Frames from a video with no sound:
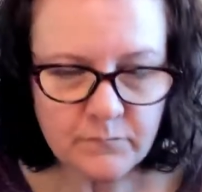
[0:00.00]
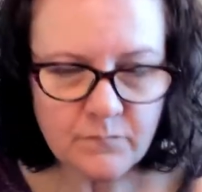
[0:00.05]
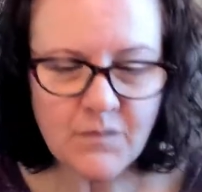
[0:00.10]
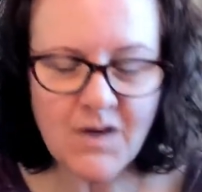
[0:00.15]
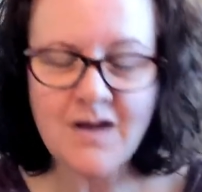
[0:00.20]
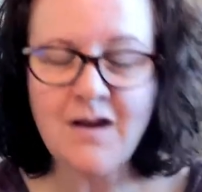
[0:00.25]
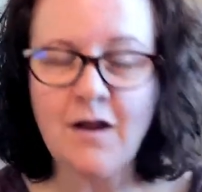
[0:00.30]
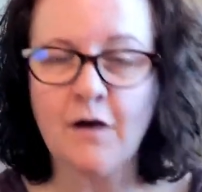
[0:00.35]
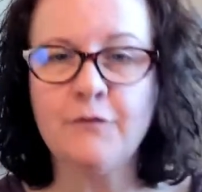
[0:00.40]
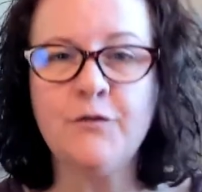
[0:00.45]

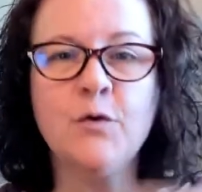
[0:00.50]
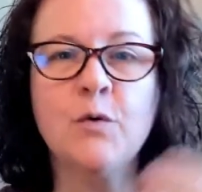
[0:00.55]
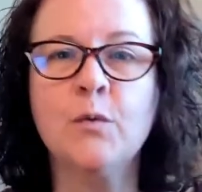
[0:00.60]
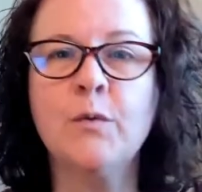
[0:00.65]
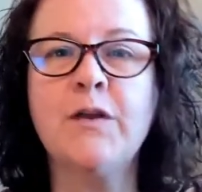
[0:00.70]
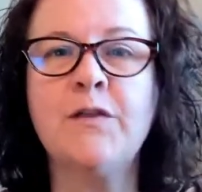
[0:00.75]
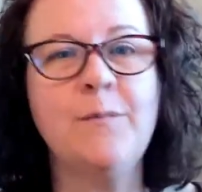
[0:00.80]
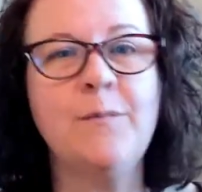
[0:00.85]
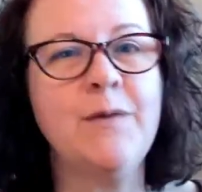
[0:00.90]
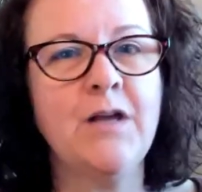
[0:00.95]
Now, if you were
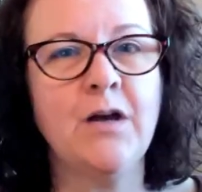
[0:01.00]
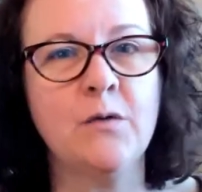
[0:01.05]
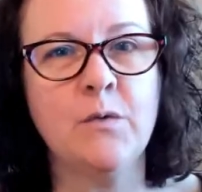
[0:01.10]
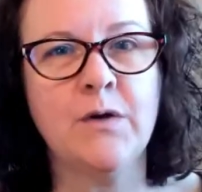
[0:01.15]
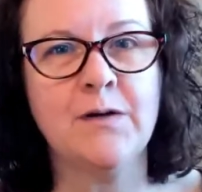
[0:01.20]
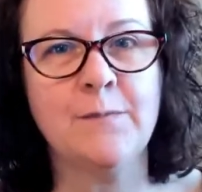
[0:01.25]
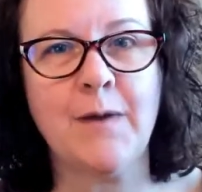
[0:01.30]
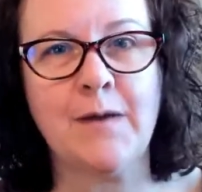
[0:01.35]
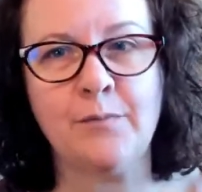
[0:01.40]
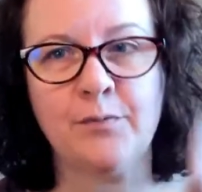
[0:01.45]
with me on
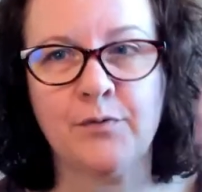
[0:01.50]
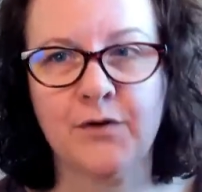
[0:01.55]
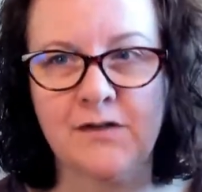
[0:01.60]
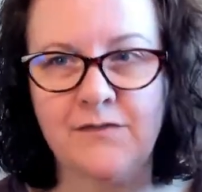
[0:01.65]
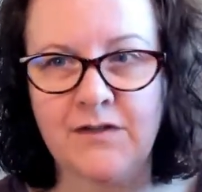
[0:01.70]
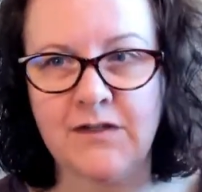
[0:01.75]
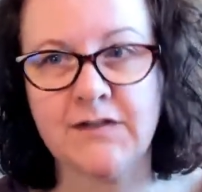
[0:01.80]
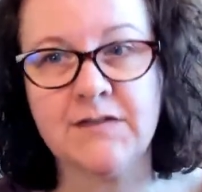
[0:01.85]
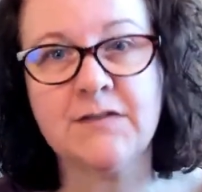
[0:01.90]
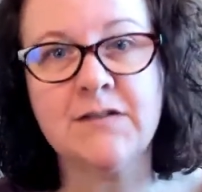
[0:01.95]
one of my
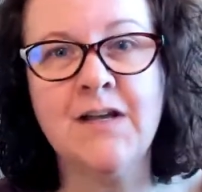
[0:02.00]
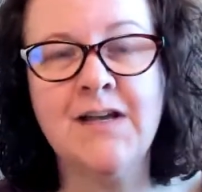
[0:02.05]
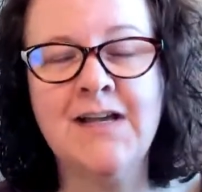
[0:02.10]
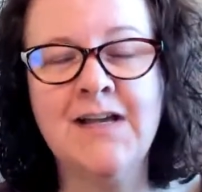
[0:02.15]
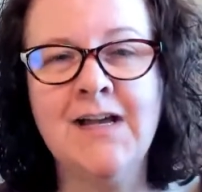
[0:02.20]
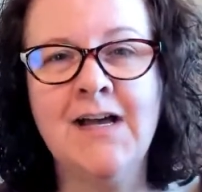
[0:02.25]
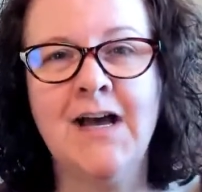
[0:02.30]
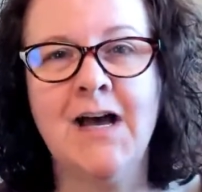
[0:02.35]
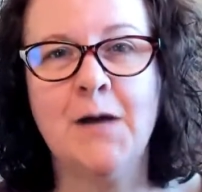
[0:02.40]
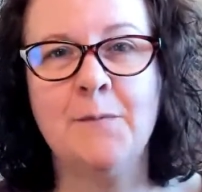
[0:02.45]
previous
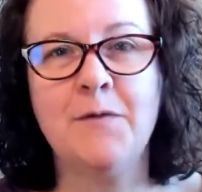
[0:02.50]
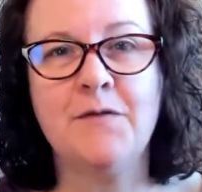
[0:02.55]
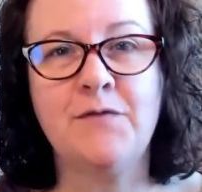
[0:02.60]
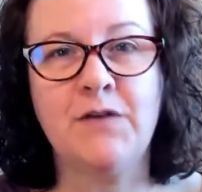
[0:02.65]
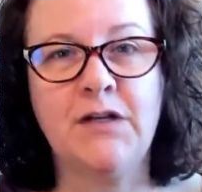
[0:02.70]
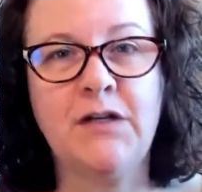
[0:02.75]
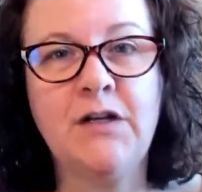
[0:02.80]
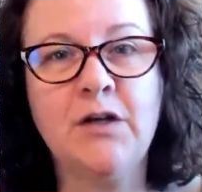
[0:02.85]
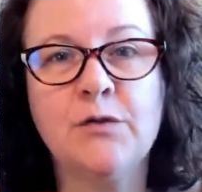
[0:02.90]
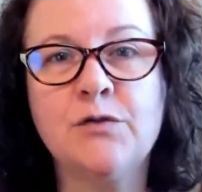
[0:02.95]

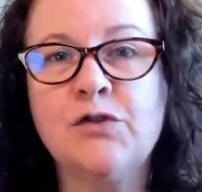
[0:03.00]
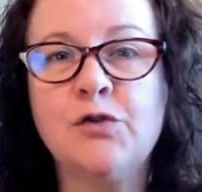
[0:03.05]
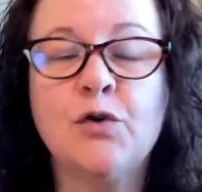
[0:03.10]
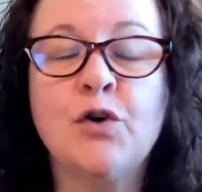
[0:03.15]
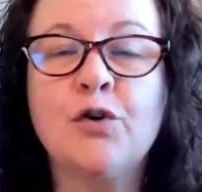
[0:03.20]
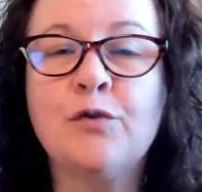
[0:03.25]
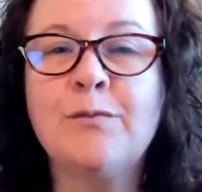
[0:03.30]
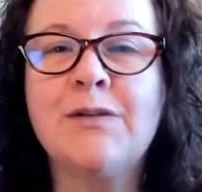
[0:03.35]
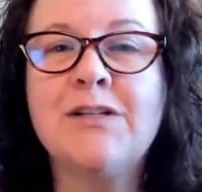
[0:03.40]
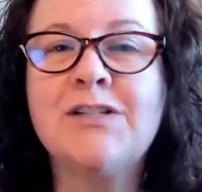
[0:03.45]
videos, you
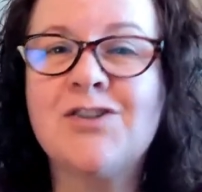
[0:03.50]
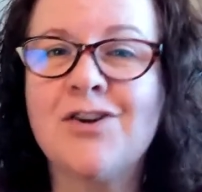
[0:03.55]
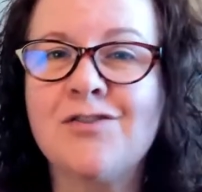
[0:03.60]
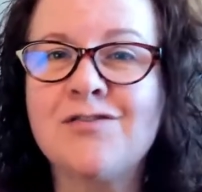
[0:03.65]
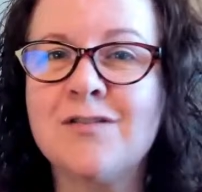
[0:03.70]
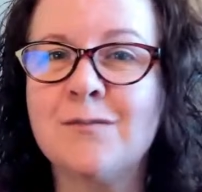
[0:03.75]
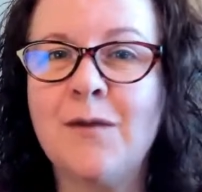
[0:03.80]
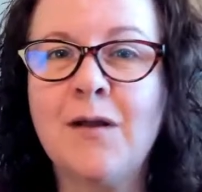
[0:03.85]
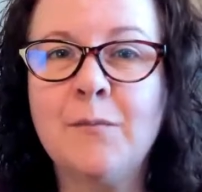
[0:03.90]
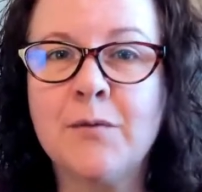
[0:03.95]
heard me share
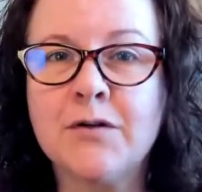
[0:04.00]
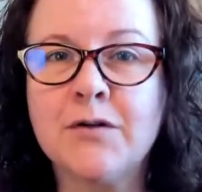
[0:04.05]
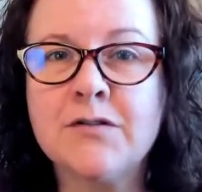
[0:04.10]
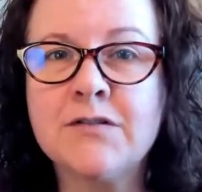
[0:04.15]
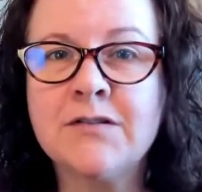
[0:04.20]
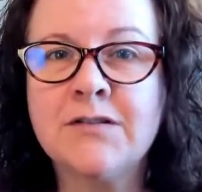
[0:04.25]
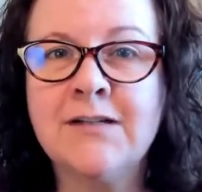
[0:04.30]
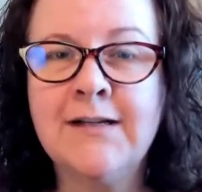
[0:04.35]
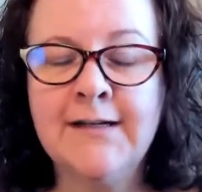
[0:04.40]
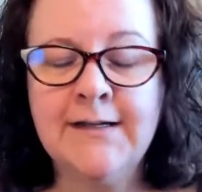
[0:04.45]
some numbers.
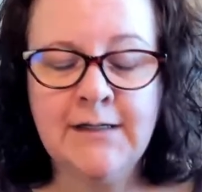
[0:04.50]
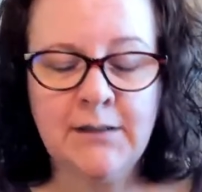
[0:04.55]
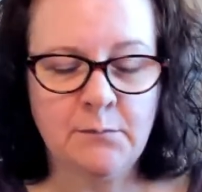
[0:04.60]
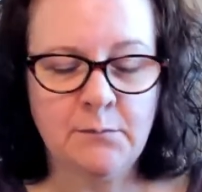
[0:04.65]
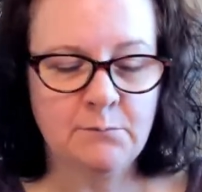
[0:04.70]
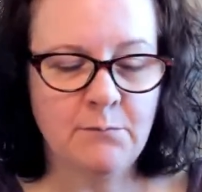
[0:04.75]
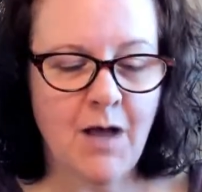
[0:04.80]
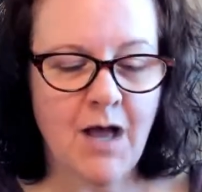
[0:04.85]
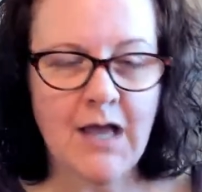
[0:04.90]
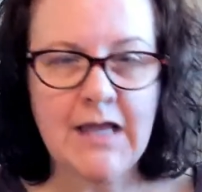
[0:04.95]

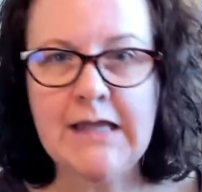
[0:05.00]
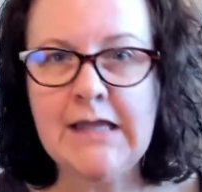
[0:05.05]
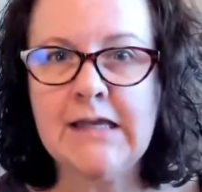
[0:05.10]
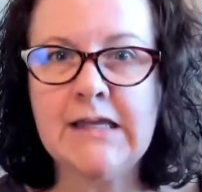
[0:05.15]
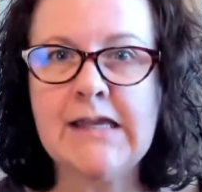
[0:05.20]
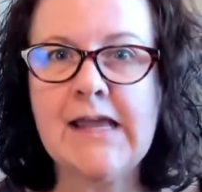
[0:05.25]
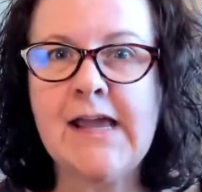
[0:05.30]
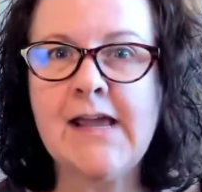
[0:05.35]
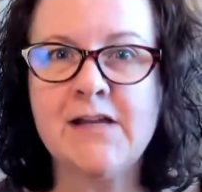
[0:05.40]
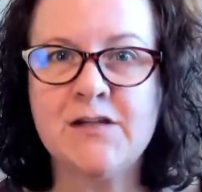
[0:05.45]
My
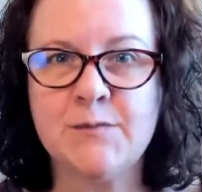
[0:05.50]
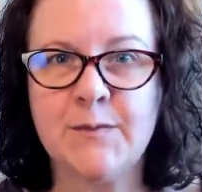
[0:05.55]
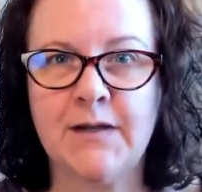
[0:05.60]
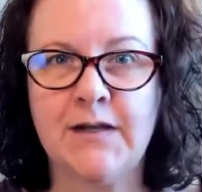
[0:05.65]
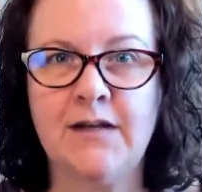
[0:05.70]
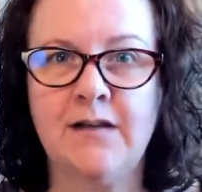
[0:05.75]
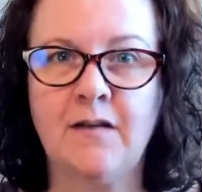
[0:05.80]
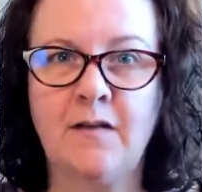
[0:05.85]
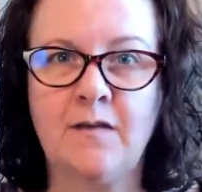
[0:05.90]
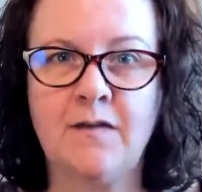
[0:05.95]

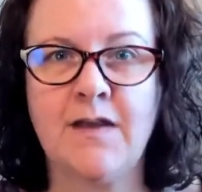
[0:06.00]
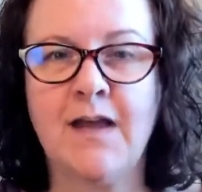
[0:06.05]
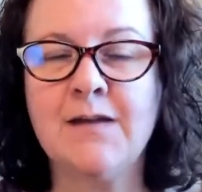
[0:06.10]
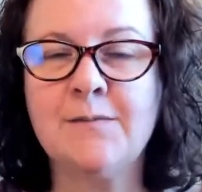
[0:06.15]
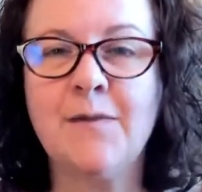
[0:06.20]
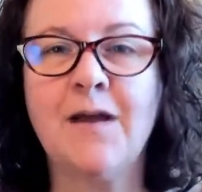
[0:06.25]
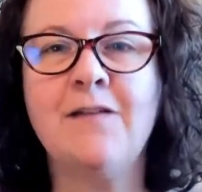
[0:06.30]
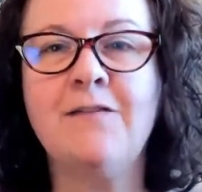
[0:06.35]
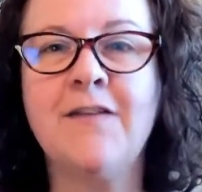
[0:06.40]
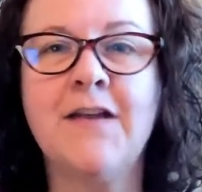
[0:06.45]
engagement inside
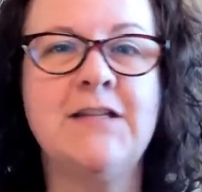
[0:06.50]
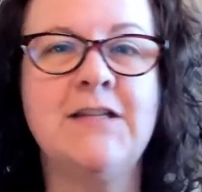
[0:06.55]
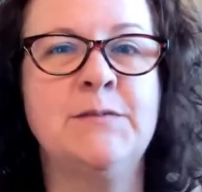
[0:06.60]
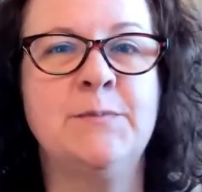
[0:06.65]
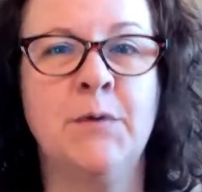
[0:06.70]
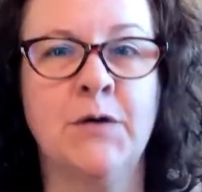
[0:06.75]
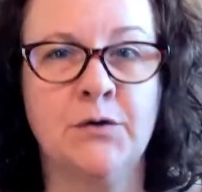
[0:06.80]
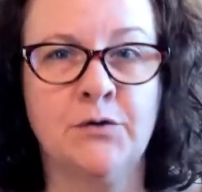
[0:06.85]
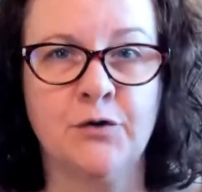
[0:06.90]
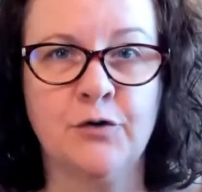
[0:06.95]
my
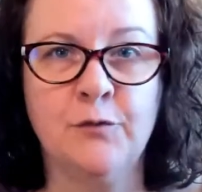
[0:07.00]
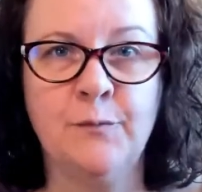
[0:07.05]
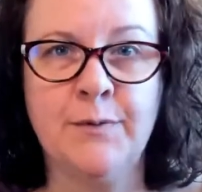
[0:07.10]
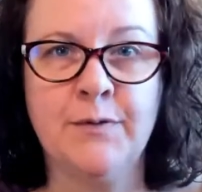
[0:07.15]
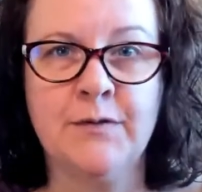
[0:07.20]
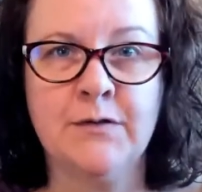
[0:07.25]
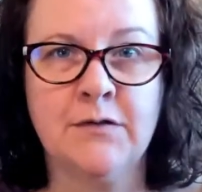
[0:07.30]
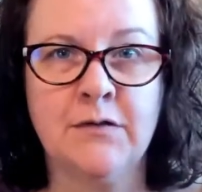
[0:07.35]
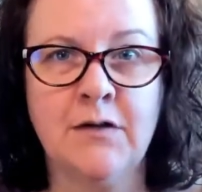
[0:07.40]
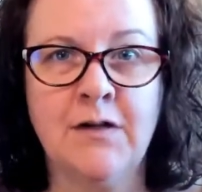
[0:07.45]
Facebook group
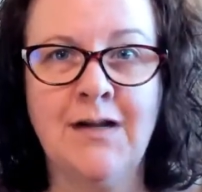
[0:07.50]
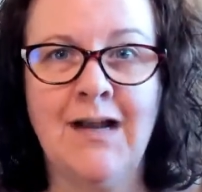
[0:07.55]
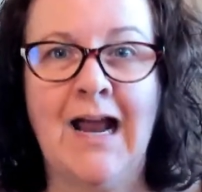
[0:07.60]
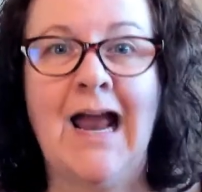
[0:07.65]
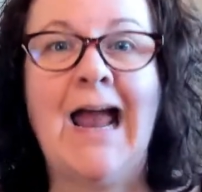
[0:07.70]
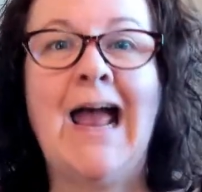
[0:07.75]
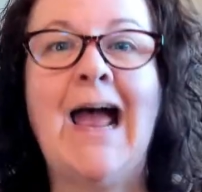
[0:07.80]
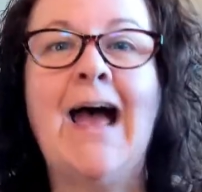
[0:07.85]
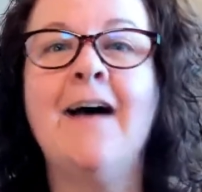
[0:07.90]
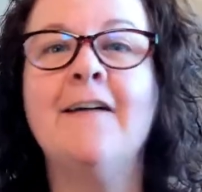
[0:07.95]

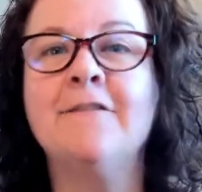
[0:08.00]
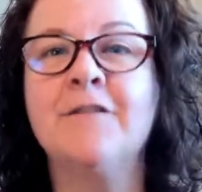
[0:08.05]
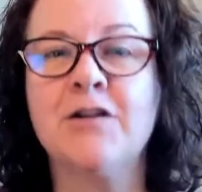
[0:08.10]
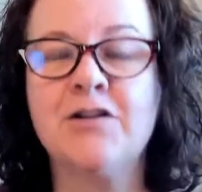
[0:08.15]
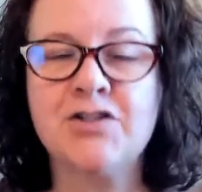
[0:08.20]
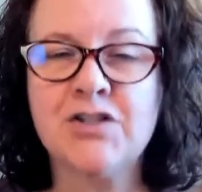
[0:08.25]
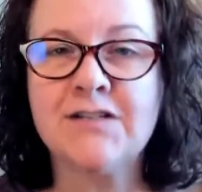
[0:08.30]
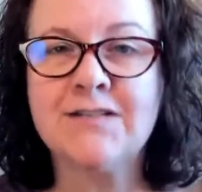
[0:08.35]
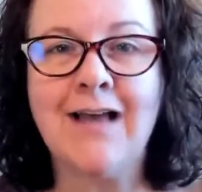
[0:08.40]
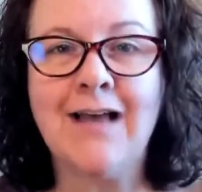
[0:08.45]

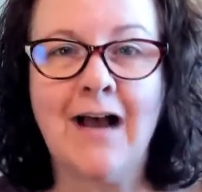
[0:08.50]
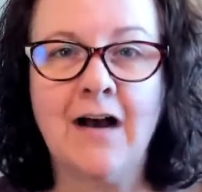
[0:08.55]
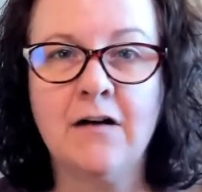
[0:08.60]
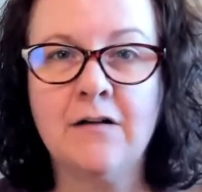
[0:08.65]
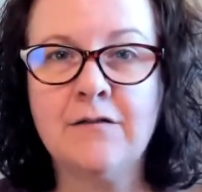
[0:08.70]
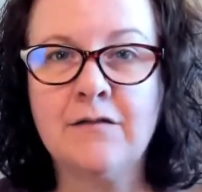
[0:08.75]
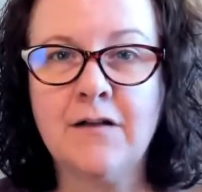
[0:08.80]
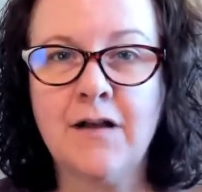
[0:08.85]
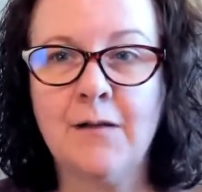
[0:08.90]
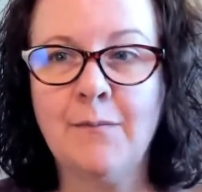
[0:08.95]
averages
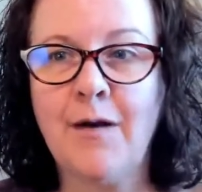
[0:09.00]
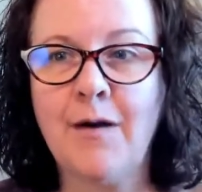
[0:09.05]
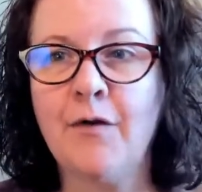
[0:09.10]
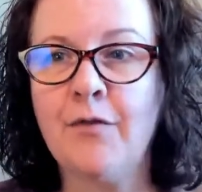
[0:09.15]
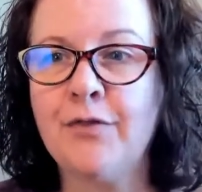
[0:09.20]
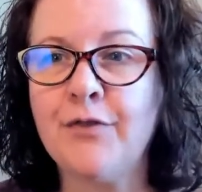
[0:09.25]
out about